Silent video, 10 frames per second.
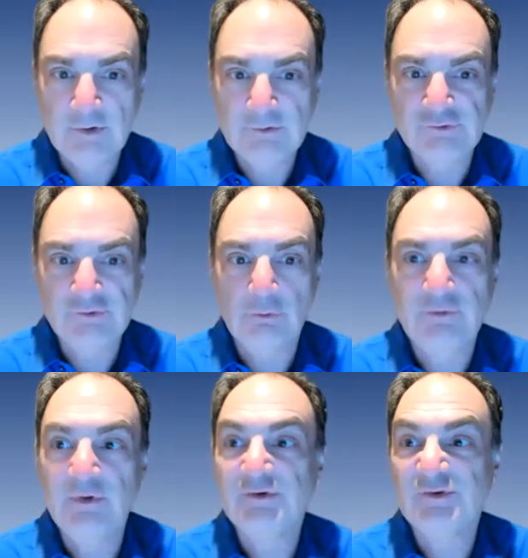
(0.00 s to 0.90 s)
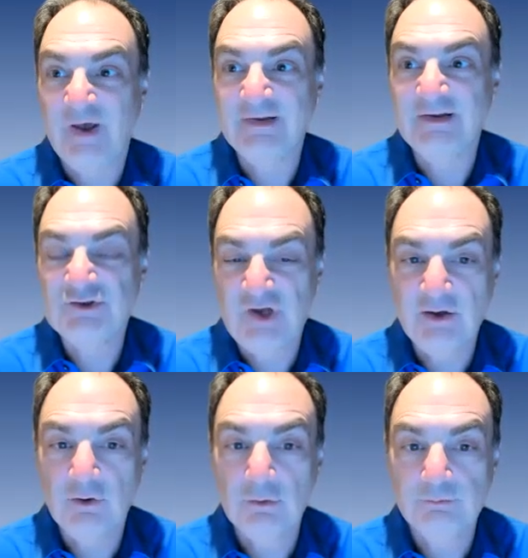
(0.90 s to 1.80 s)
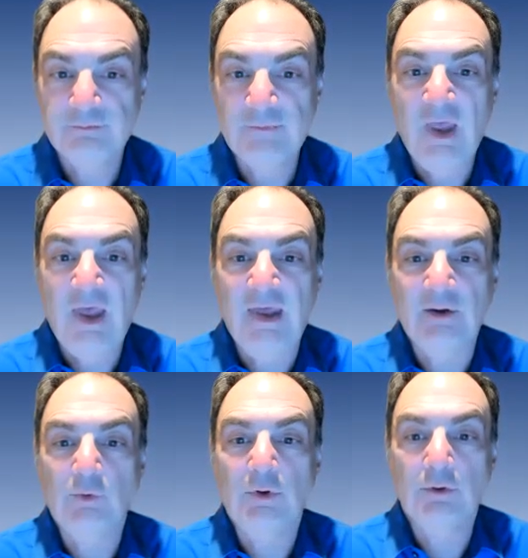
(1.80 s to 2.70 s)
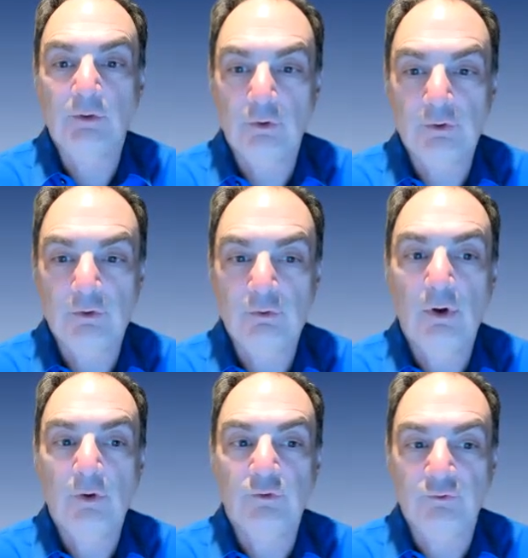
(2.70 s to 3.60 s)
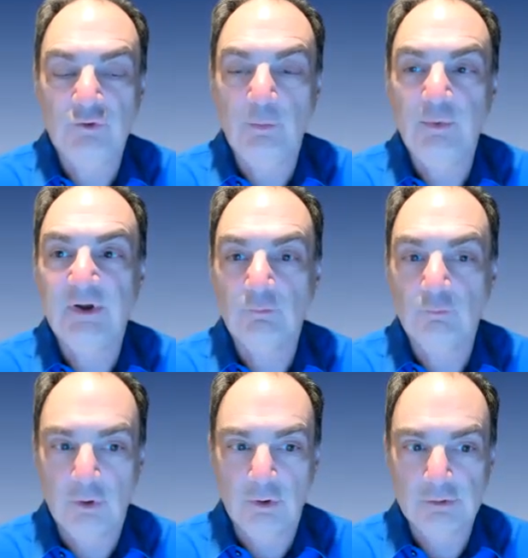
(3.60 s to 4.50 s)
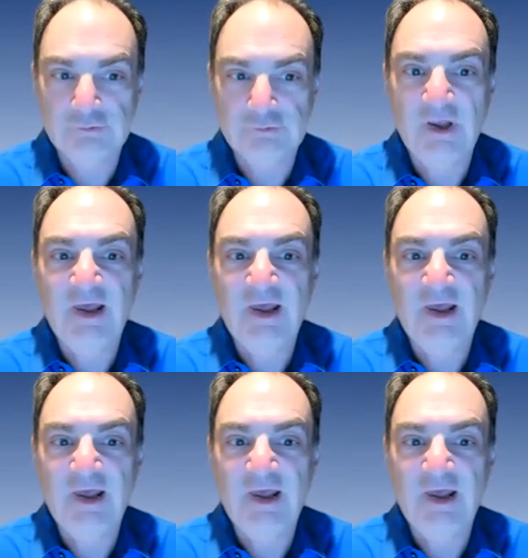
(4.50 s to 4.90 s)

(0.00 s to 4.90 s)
Just go into the spelling checker, and it will alert you to duplicate words.